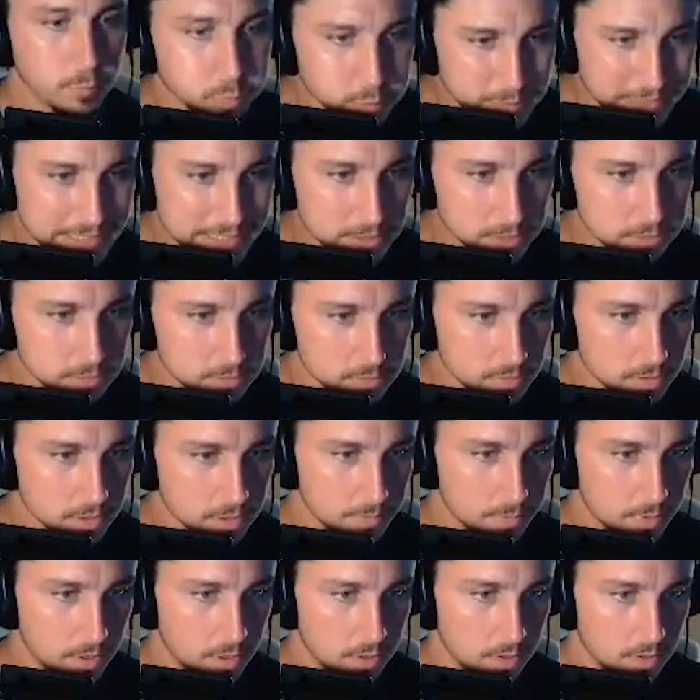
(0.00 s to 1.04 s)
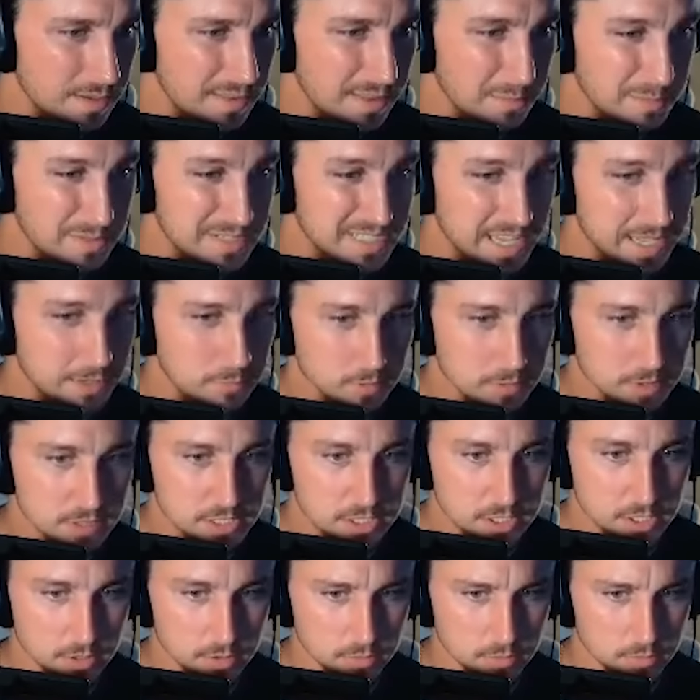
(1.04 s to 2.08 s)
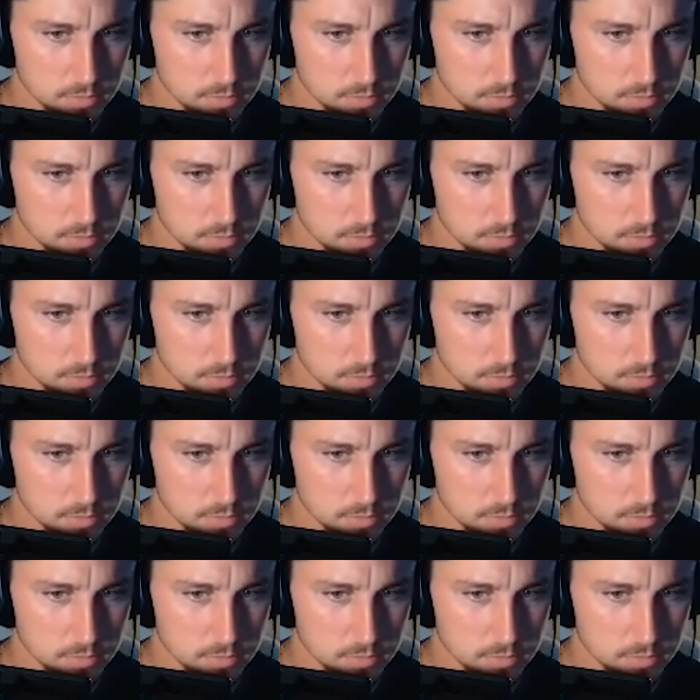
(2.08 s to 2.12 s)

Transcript: Way to hold on to the ball. That was Edwards too.